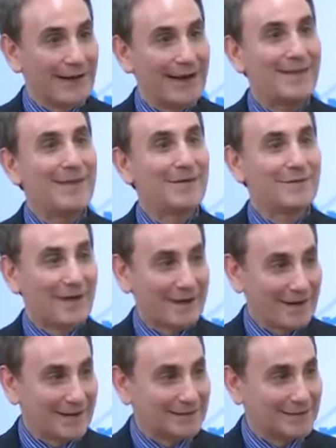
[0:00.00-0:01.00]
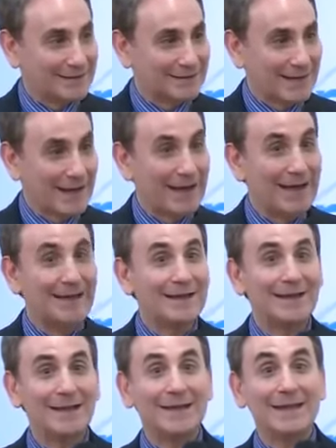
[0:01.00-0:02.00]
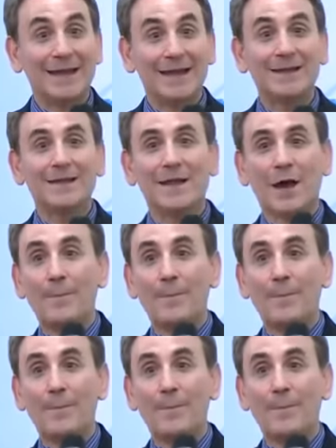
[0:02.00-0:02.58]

and their finances, and in the end,